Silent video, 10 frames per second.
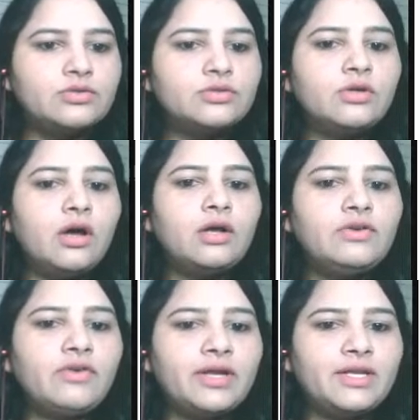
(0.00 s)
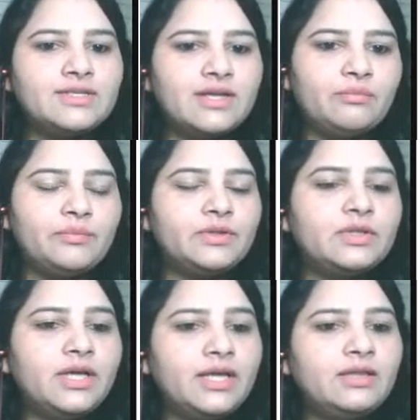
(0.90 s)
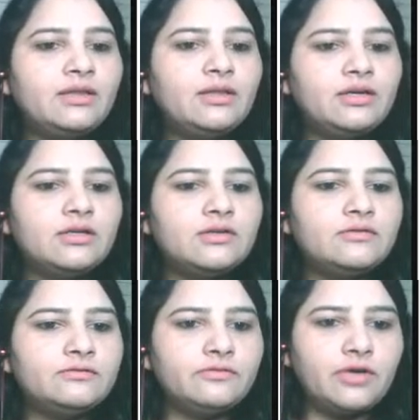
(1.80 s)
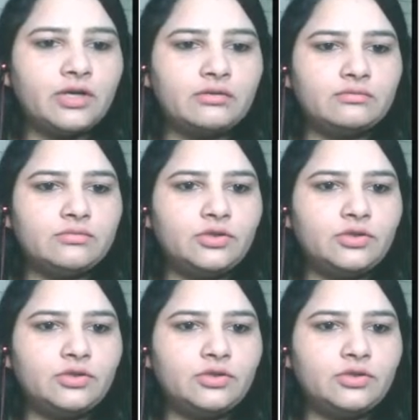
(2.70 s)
Do not write example in the one,